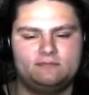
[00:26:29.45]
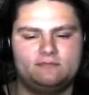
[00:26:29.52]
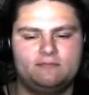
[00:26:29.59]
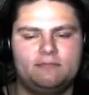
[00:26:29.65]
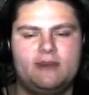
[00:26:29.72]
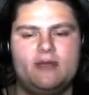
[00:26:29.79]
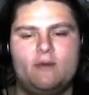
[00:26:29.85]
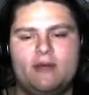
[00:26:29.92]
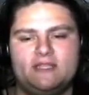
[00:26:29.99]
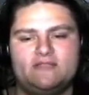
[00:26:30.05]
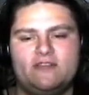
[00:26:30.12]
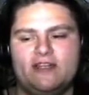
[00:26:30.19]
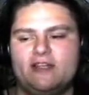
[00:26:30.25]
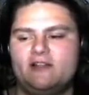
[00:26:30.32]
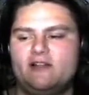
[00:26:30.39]
But it was
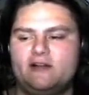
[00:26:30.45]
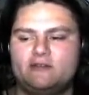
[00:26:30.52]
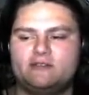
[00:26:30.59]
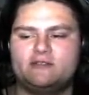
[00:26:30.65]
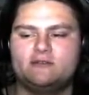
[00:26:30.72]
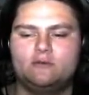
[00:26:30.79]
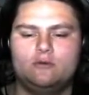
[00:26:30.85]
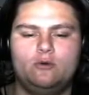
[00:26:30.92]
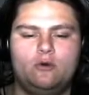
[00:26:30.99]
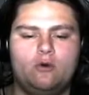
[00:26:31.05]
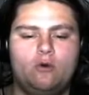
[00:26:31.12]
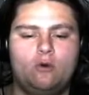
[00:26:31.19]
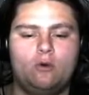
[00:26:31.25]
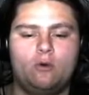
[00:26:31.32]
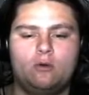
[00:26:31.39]
very close.
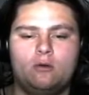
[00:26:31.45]
Ooh.